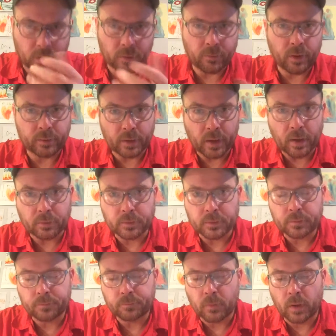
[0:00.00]
I can write it out
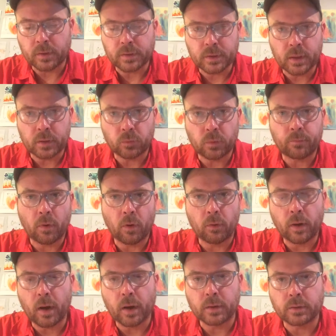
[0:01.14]
and see it with my own
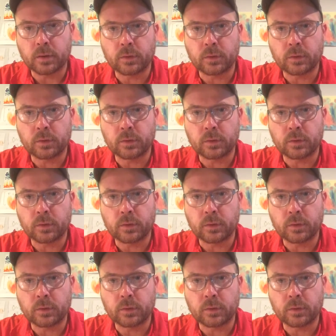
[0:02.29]
eyes,